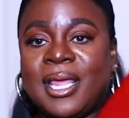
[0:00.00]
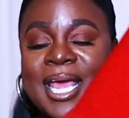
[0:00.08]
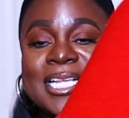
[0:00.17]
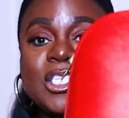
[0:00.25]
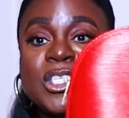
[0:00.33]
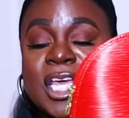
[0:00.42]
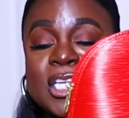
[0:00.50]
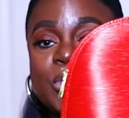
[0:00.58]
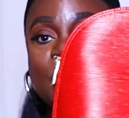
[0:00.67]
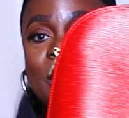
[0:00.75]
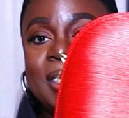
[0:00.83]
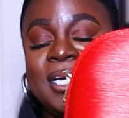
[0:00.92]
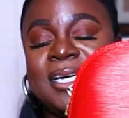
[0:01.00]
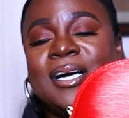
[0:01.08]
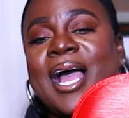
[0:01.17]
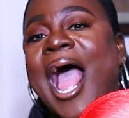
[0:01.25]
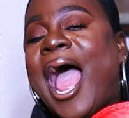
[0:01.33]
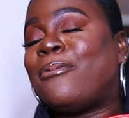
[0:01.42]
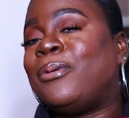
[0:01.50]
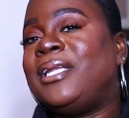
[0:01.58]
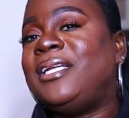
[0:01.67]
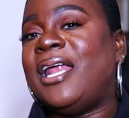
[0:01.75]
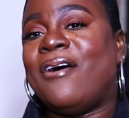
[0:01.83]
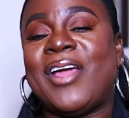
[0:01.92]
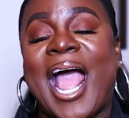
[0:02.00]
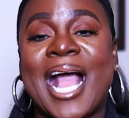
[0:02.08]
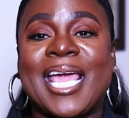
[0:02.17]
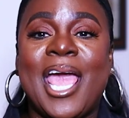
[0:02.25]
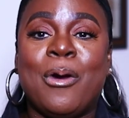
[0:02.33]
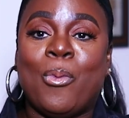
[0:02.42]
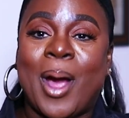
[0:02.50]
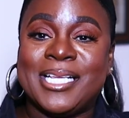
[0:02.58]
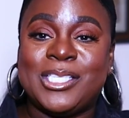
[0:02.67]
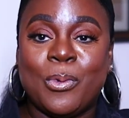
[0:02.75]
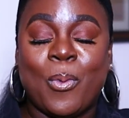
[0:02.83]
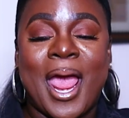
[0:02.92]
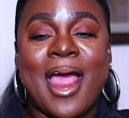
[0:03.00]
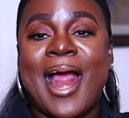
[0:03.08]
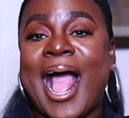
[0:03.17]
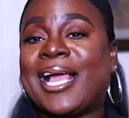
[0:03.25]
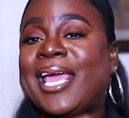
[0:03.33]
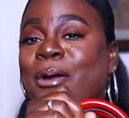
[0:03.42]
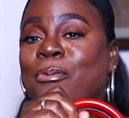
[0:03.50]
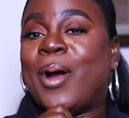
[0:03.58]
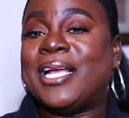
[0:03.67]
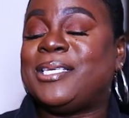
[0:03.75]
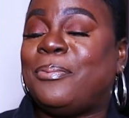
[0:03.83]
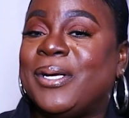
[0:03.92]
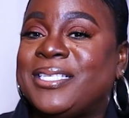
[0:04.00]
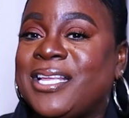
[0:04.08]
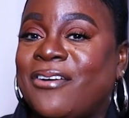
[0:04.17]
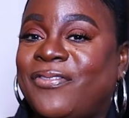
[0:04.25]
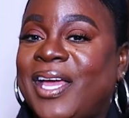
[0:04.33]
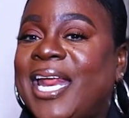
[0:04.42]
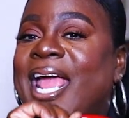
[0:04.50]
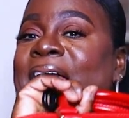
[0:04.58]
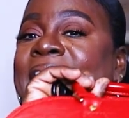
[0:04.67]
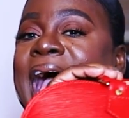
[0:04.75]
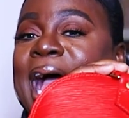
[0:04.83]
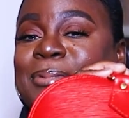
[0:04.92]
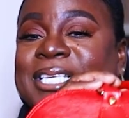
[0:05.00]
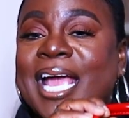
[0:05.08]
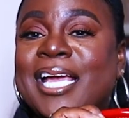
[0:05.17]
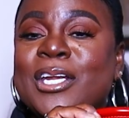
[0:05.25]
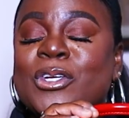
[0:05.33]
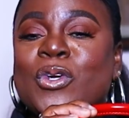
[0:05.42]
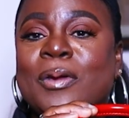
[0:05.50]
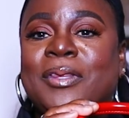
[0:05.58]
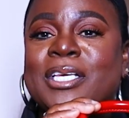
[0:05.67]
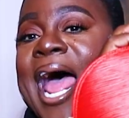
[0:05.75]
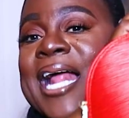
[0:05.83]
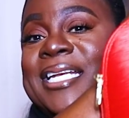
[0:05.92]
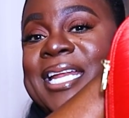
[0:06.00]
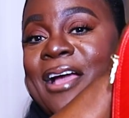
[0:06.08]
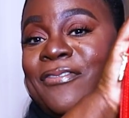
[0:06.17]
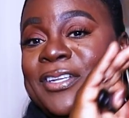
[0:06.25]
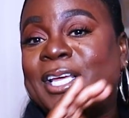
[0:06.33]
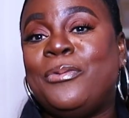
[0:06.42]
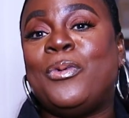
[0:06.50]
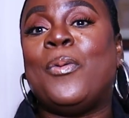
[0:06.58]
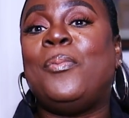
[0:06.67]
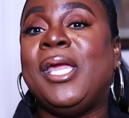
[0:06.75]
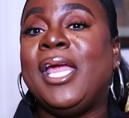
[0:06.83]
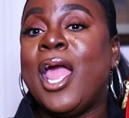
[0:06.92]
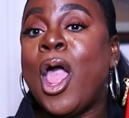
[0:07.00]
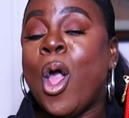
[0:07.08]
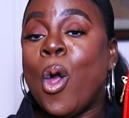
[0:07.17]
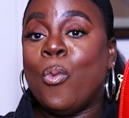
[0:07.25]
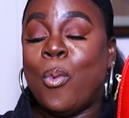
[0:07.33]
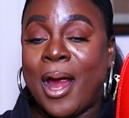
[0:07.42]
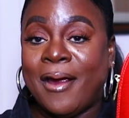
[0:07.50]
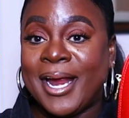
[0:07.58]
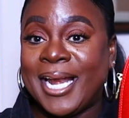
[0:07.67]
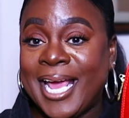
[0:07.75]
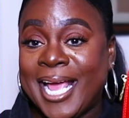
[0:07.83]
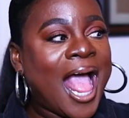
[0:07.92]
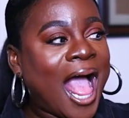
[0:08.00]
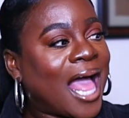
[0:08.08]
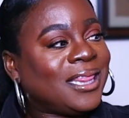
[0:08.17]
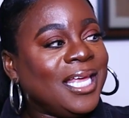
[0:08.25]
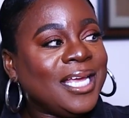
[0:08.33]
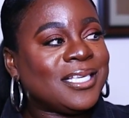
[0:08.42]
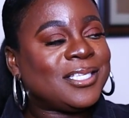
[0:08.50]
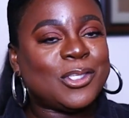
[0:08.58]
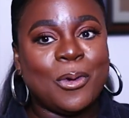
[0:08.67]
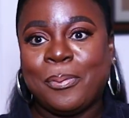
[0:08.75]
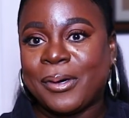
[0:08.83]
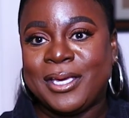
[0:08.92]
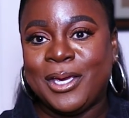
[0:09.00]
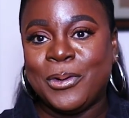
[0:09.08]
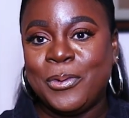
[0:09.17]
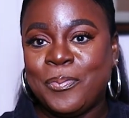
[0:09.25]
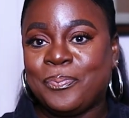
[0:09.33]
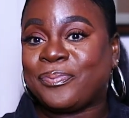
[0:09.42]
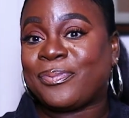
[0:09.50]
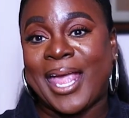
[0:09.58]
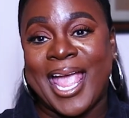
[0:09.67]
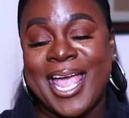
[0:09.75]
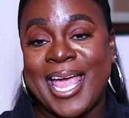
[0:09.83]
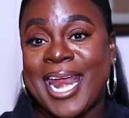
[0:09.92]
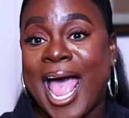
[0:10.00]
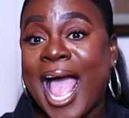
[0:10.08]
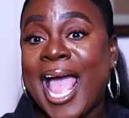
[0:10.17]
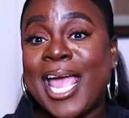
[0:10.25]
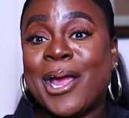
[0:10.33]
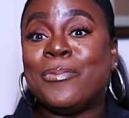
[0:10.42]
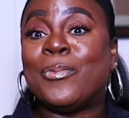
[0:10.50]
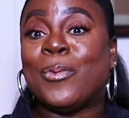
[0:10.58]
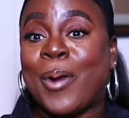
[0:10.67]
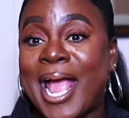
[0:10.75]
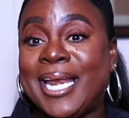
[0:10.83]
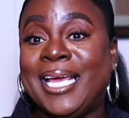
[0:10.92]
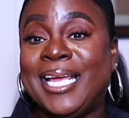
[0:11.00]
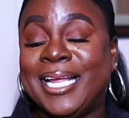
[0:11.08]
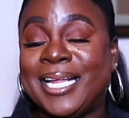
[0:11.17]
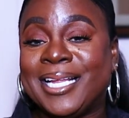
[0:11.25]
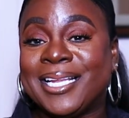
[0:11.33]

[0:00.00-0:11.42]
It's really good. I really love it. I can't wait to wear it. I can't wait to put stuff in it. I'm taking a trip and I definitely will be wearing it. I think it's super cute and I am ready.